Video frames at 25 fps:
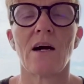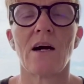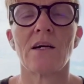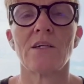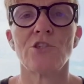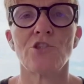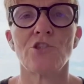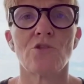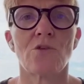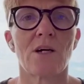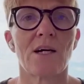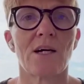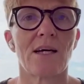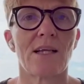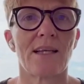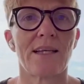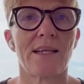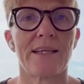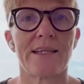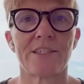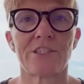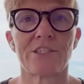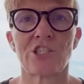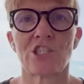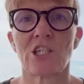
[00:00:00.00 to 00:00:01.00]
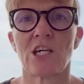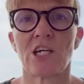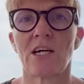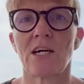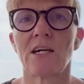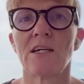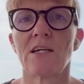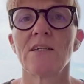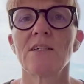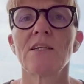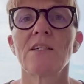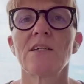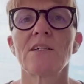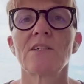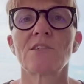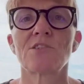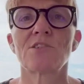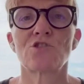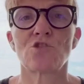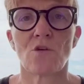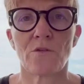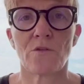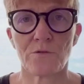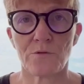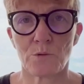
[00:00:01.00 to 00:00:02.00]
your ledger
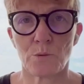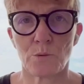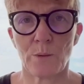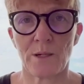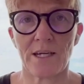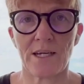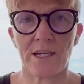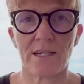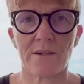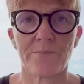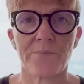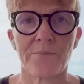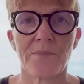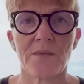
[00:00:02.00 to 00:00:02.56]
software.